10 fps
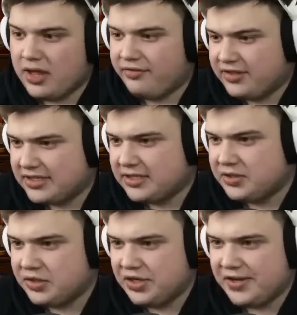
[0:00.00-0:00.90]
If this
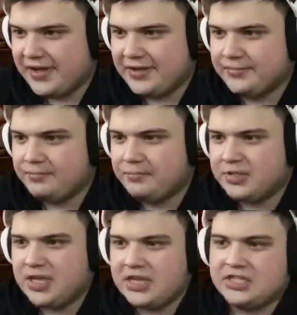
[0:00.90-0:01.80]
could uh,
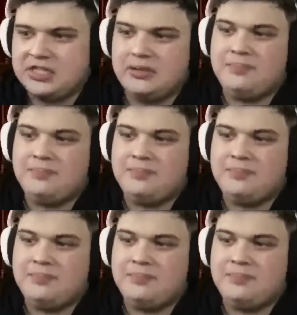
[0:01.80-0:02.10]
potentially